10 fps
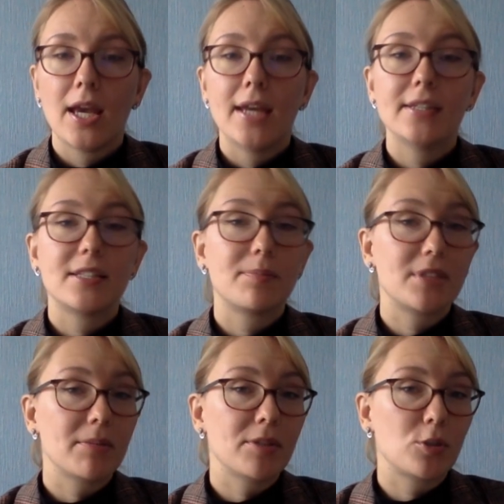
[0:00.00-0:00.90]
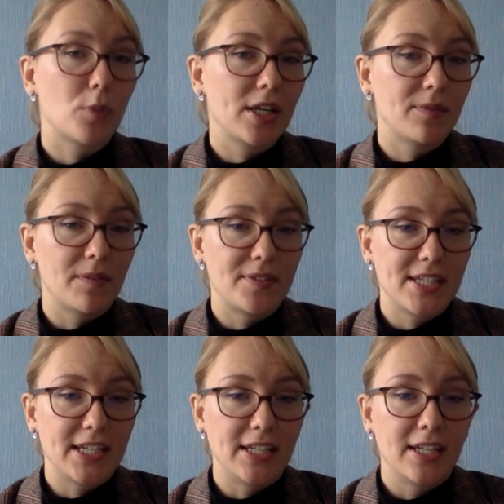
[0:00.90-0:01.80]
In September
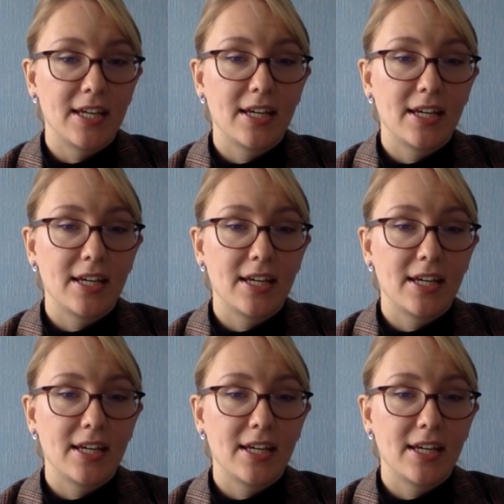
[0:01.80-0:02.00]
2015,